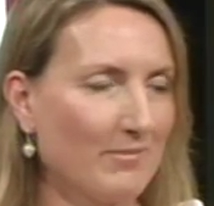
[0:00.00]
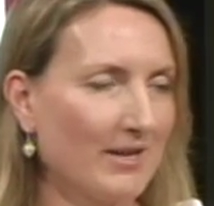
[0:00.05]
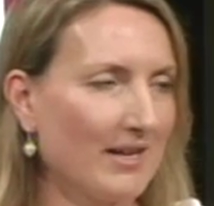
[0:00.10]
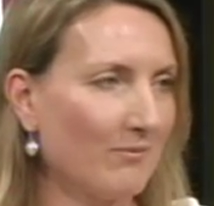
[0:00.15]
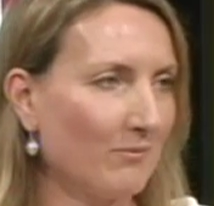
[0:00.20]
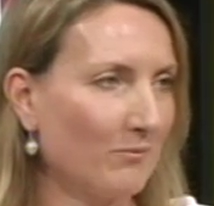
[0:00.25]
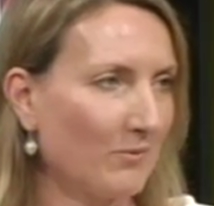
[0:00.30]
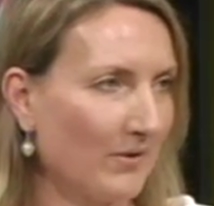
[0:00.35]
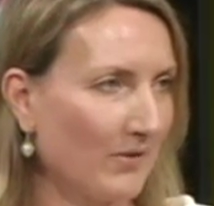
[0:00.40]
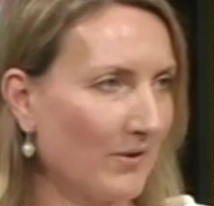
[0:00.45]

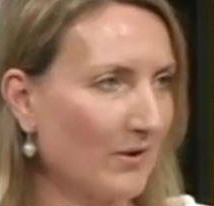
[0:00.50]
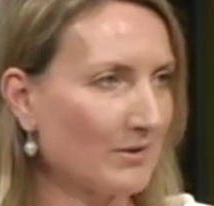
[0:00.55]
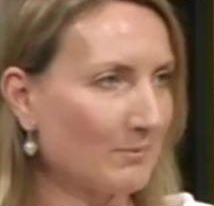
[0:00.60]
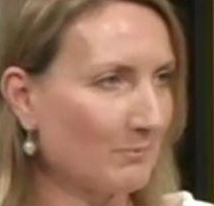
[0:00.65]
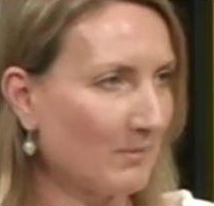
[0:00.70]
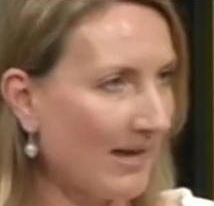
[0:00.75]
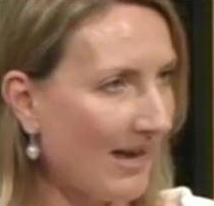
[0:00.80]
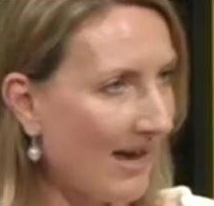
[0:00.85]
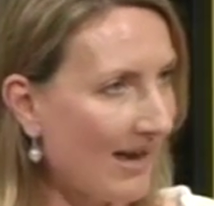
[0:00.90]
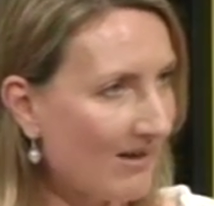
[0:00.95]
even with those
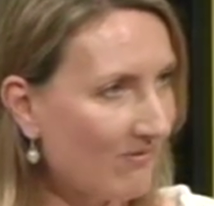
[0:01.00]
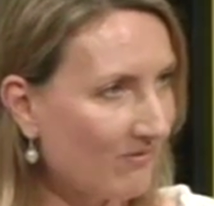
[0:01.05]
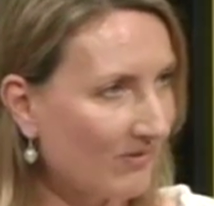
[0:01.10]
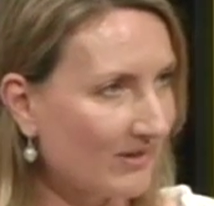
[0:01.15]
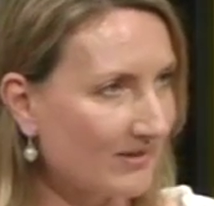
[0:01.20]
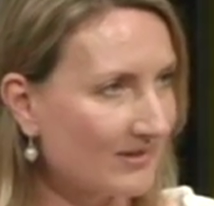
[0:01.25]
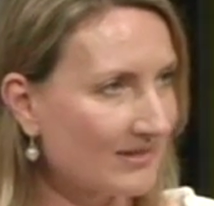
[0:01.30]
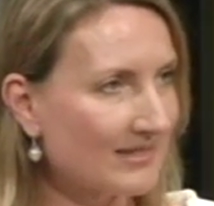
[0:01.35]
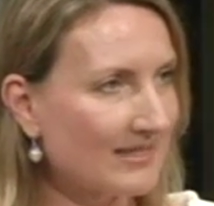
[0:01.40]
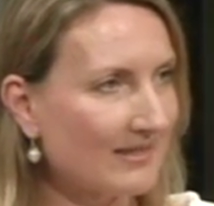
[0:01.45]

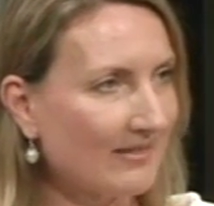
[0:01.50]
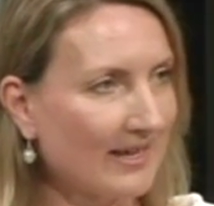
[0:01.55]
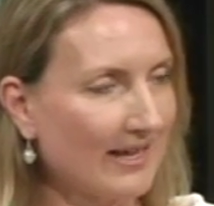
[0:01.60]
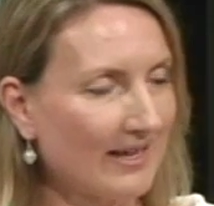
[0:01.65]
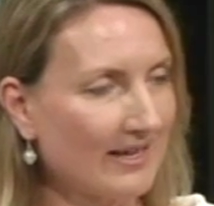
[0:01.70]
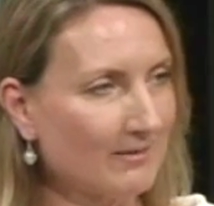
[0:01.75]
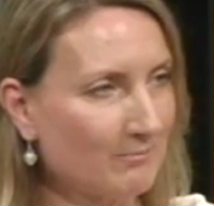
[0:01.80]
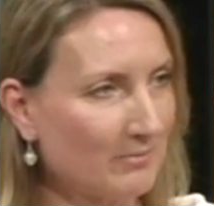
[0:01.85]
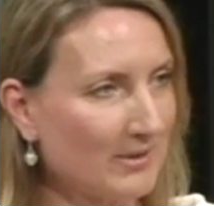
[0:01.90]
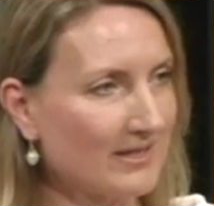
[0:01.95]
behaviours that
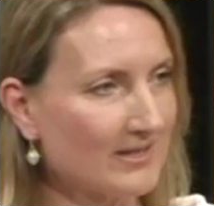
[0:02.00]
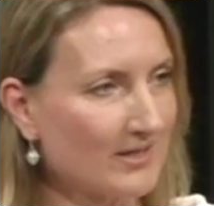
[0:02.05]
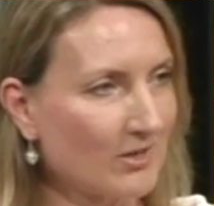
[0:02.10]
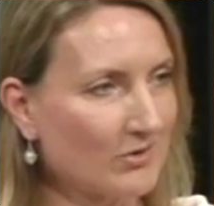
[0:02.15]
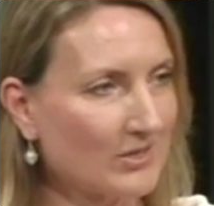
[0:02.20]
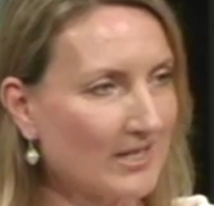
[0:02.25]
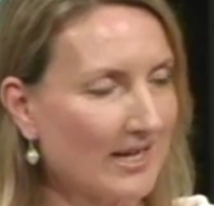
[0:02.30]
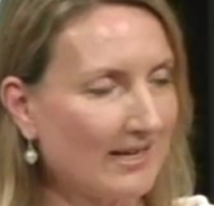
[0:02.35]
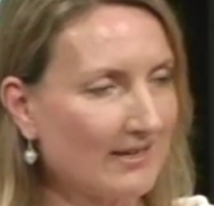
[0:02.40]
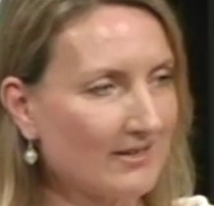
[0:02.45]
had been so
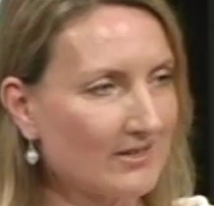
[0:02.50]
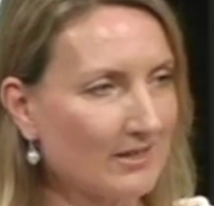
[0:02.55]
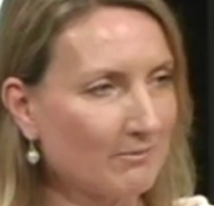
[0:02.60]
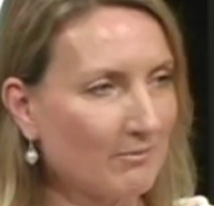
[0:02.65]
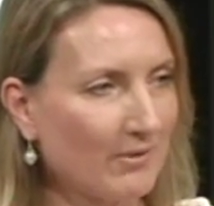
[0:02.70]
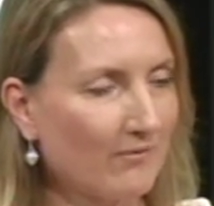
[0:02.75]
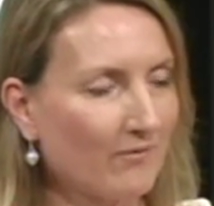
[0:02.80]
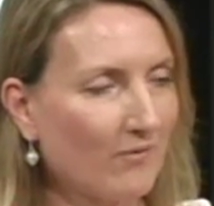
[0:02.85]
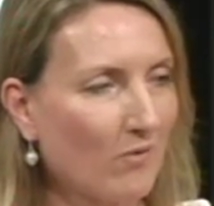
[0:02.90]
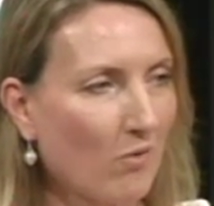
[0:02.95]
challenging
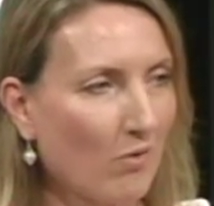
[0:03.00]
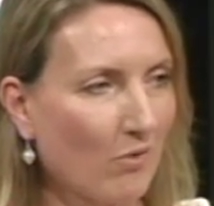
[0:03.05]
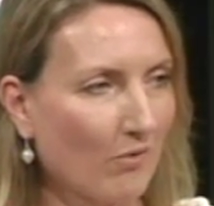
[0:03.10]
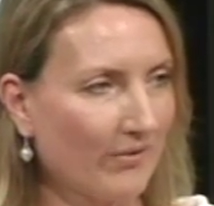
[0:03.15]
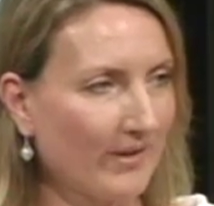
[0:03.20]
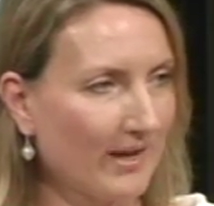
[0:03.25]
before.